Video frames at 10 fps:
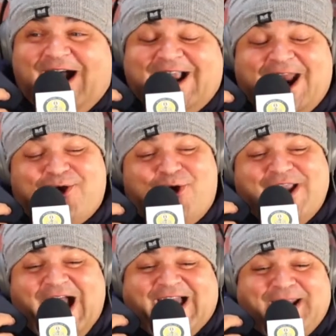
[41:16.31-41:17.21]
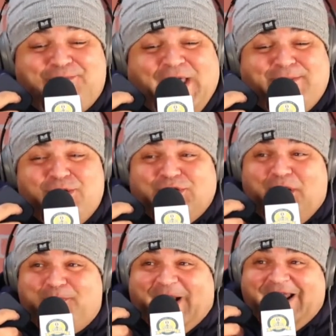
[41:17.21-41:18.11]
I got to blame you a
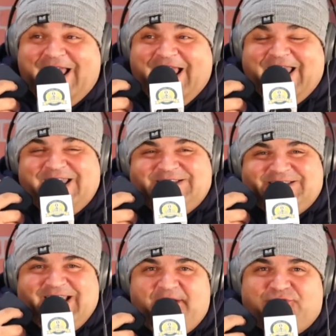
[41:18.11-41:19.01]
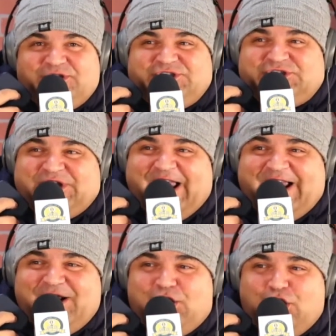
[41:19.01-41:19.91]
little bit. He's never
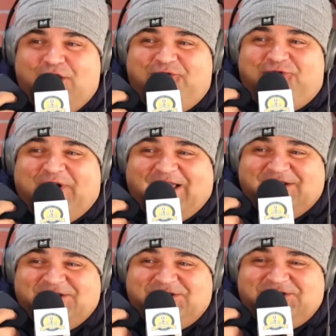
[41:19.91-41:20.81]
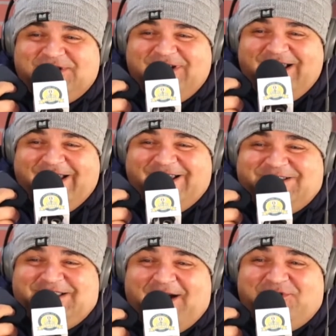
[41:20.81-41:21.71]
seen Goodfellas,
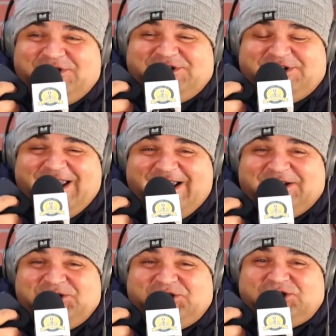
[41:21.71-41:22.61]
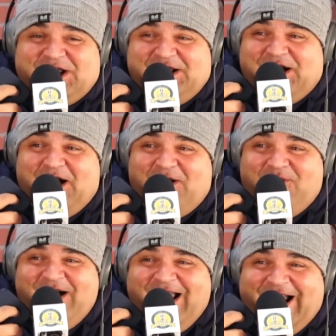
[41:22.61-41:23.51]
he's never seen
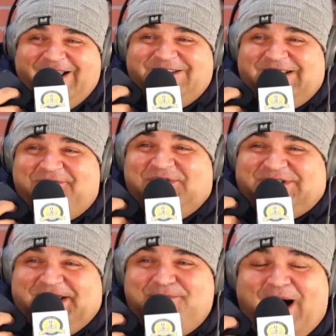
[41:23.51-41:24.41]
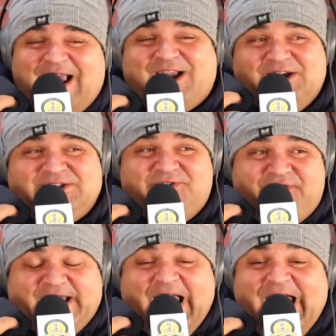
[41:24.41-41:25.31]
Casino, and he's never seen My Cousin
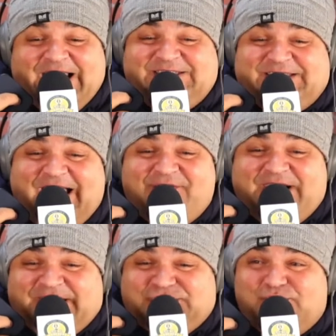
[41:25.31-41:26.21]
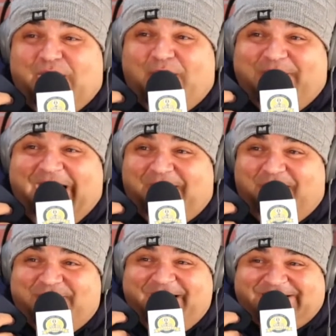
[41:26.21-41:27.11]
Vinny. Is there an issue going on
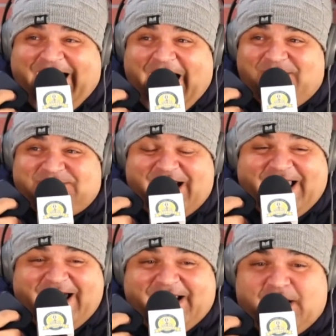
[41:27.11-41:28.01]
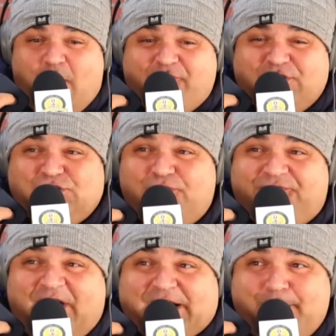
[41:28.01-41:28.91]
over there at the house that I got to come over and do
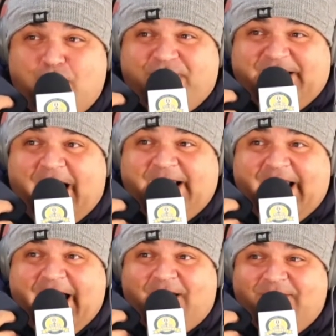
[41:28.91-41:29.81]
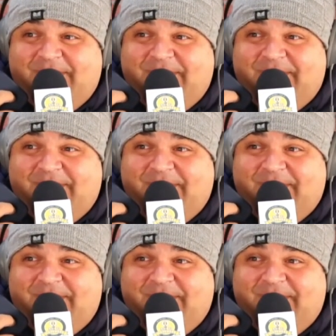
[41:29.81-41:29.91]
fucking movie night now?